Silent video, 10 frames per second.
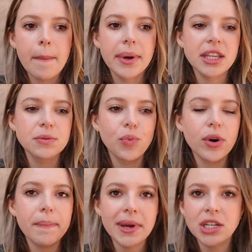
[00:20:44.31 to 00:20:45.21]
But it's
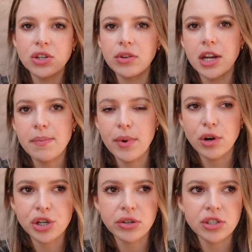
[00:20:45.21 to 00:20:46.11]
more mental and
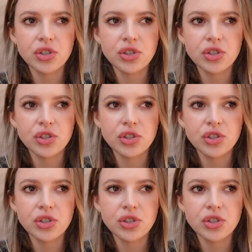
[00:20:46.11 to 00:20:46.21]
emotional